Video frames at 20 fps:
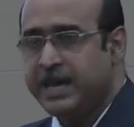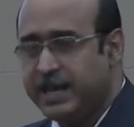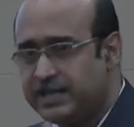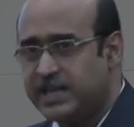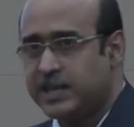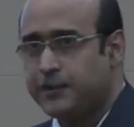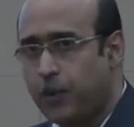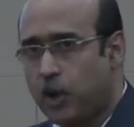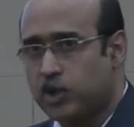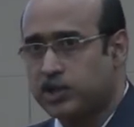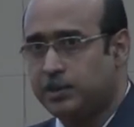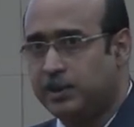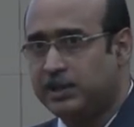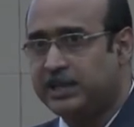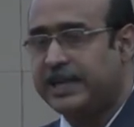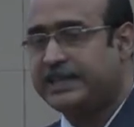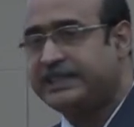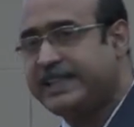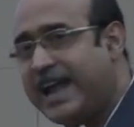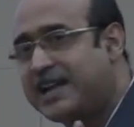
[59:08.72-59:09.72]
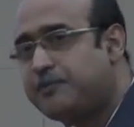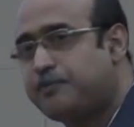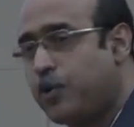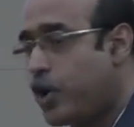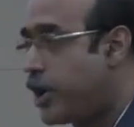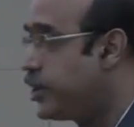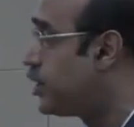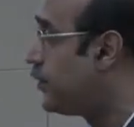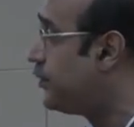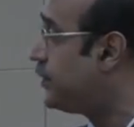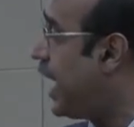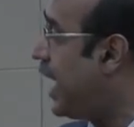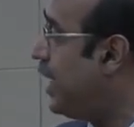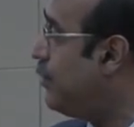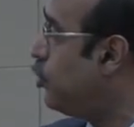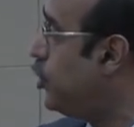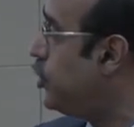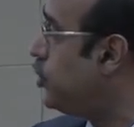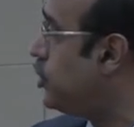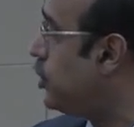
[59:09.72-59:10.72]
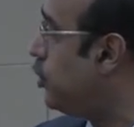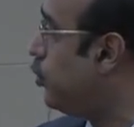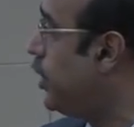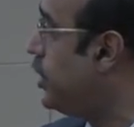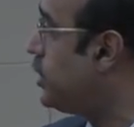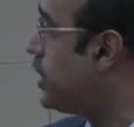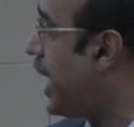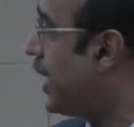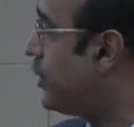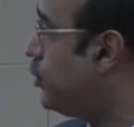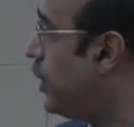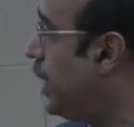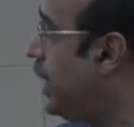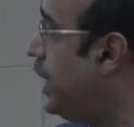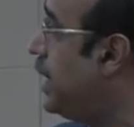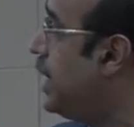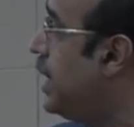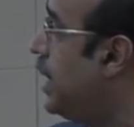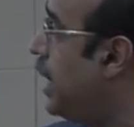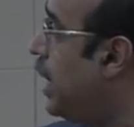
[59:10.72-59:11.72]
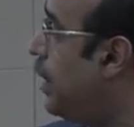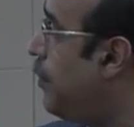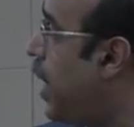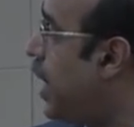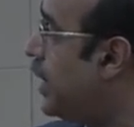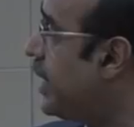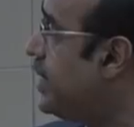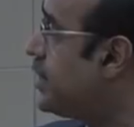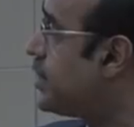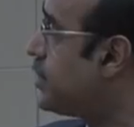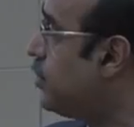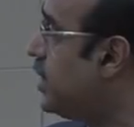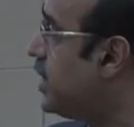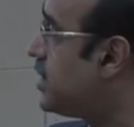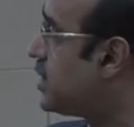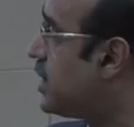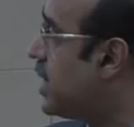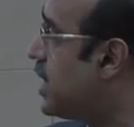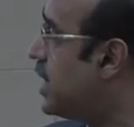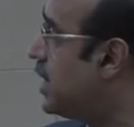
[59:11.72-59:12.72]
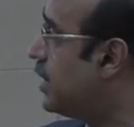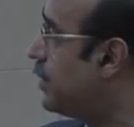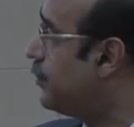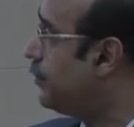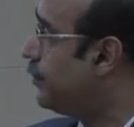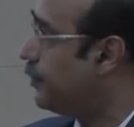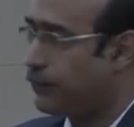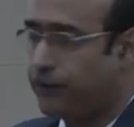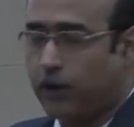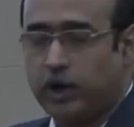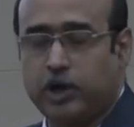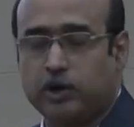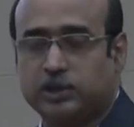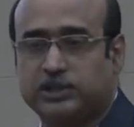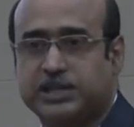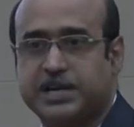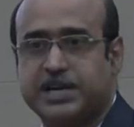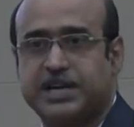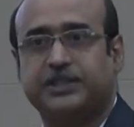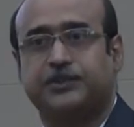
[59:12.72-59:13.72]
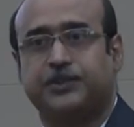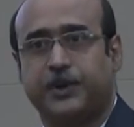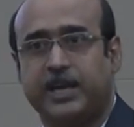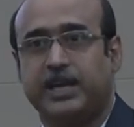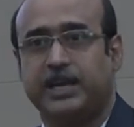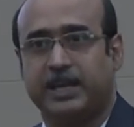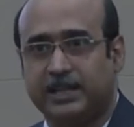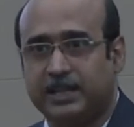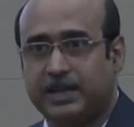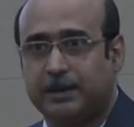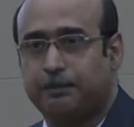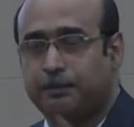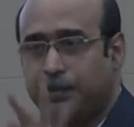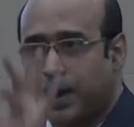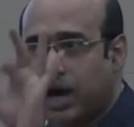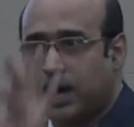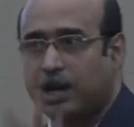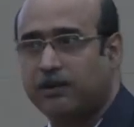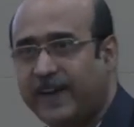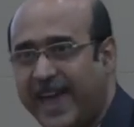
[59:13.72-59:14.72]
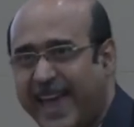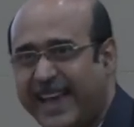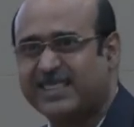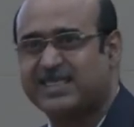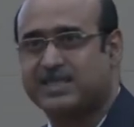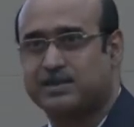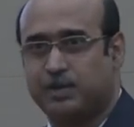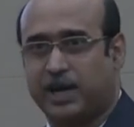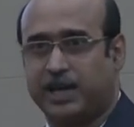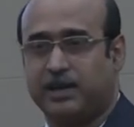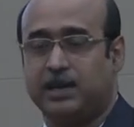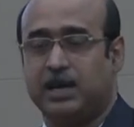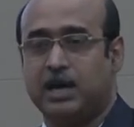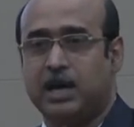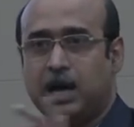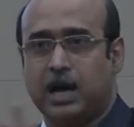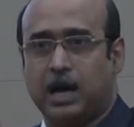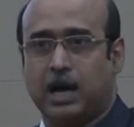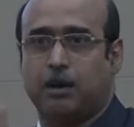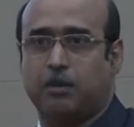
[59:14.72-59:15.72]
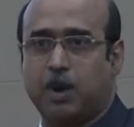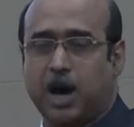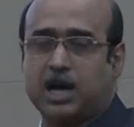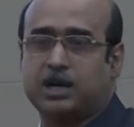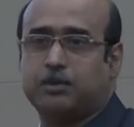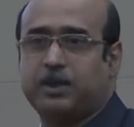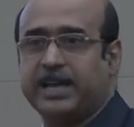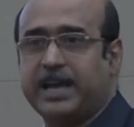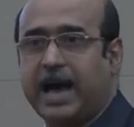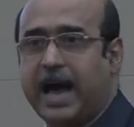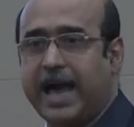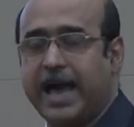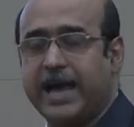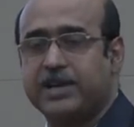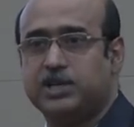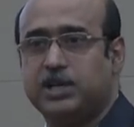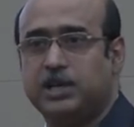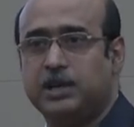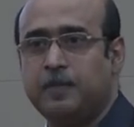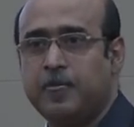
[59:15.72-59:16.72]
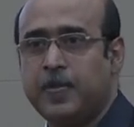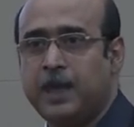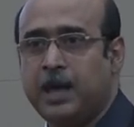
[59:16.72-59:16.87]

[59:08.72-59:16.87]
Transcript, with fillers: Is it possible that that point of time, which, which actually uh, pertains to this third folio thirty-three in the part of X by, uh, marked by Hayashi.